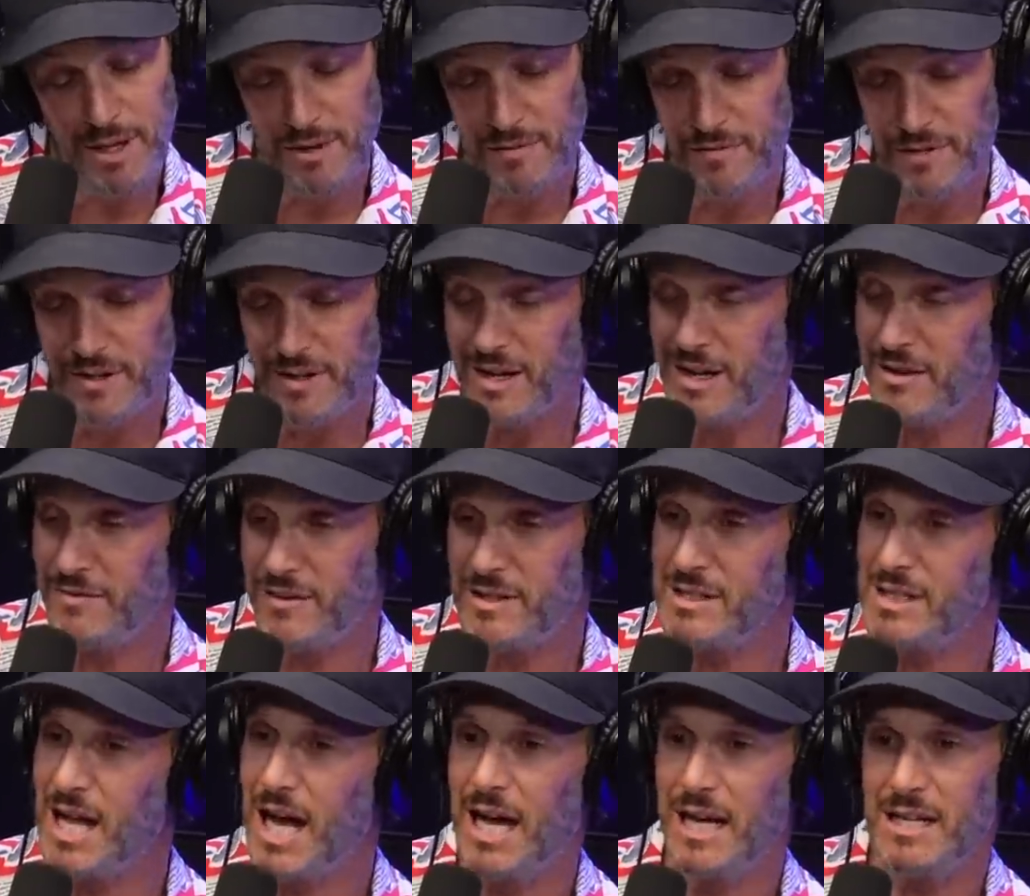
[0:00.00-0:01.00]
If he if
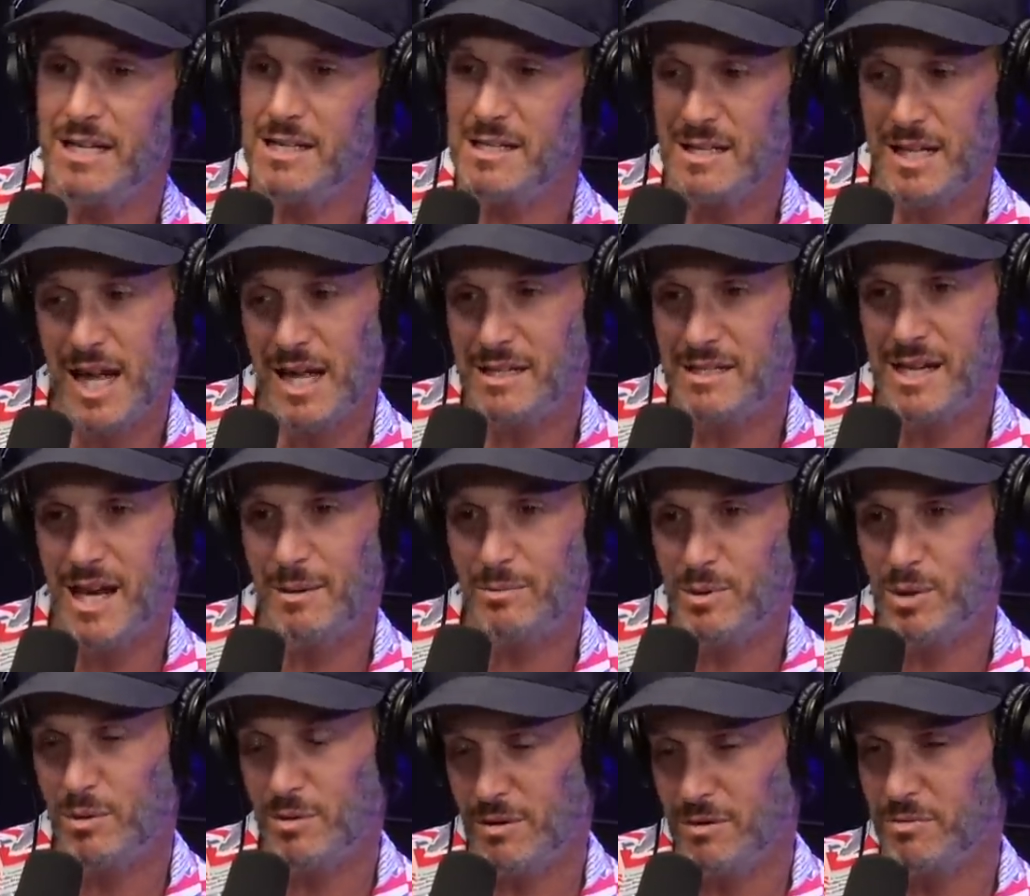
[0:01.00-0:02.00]
he's not, he's in that
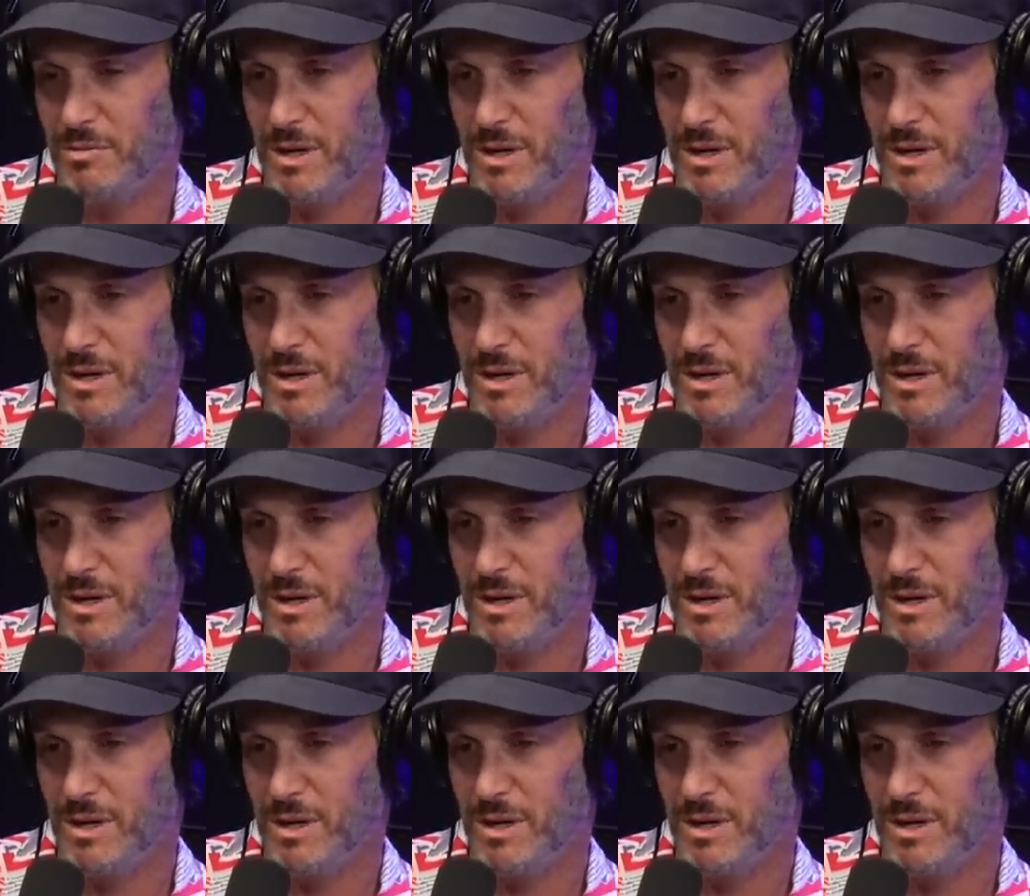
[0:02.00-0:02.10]
top two or